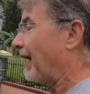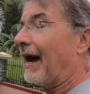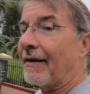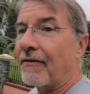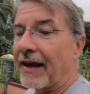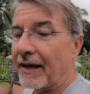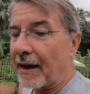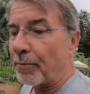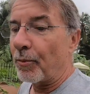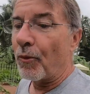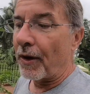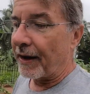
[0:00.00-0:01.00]
I've got a
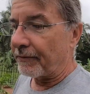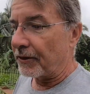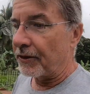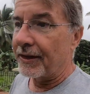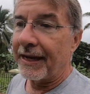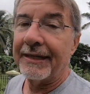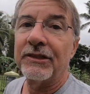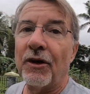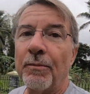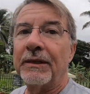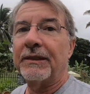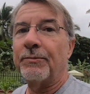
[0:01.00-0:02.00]
couple more I have to do today, so
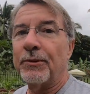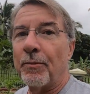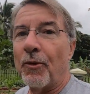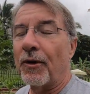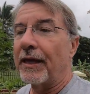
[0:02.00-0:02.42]
I'll mix up some more